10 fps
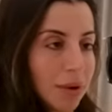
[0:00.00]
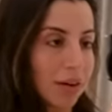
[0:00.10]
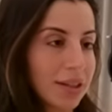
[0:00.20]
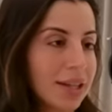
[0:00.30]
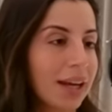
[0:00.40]
My
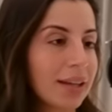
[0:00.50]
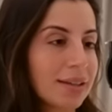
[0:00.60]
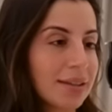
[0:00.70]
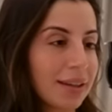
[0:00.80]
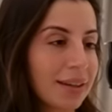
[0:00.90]

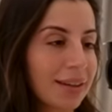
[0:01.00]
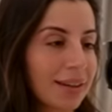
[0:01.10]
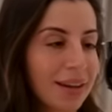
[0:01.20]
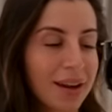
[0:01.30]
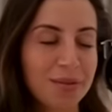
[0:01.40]
retainer's
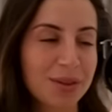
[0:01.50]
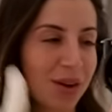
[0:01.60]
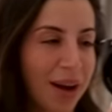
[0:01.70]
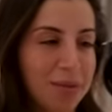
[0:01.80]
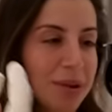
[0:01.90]
in. I'm so
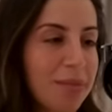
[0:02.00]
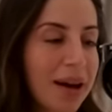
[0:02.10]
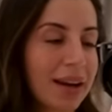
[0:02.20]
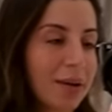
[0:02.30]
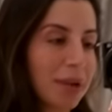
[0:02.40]
happy
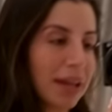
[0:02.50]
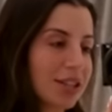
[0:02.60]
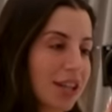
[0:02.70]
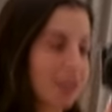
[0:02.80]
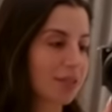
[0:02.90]
about it.
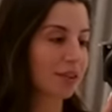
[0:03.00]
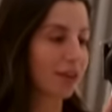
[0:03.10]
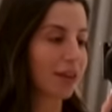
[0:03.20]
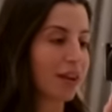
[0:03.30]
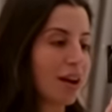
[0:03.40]
PJs are on.